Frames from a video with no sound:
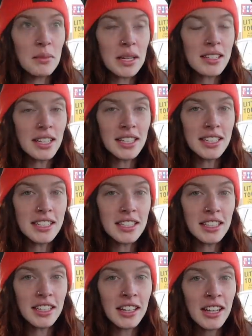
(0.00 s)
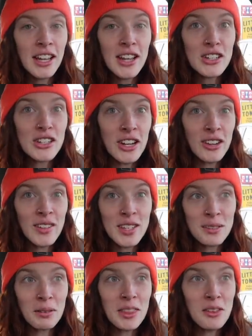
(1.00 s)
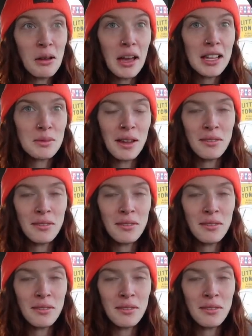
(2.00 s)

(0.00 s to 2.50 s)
I'm excited to share this with you guys.